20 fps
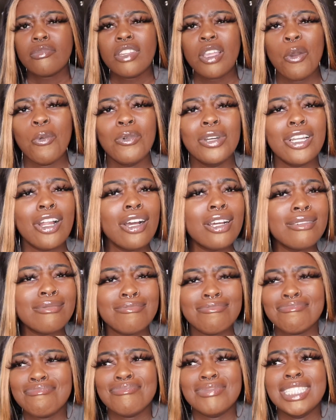when I,
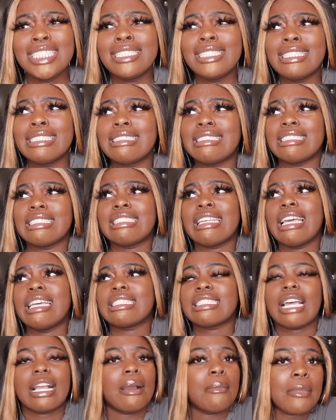needless to say, it's
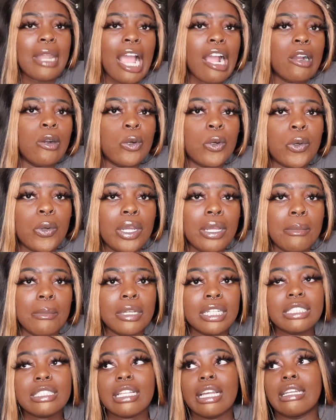like, I'm not gonna quit, but
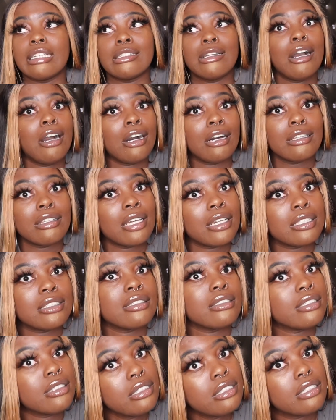it's like, y'all, like,
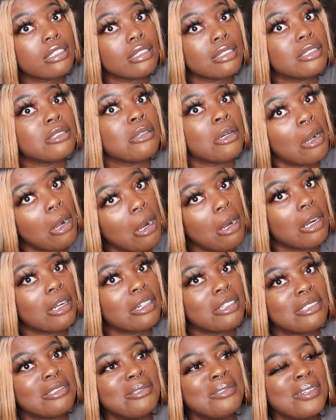this shit is
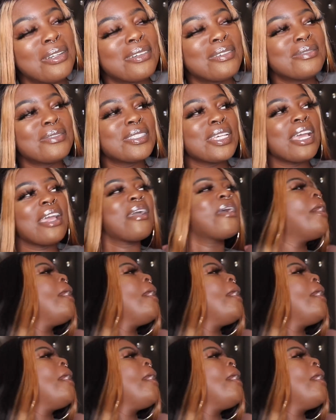hard. You know what I'm saying?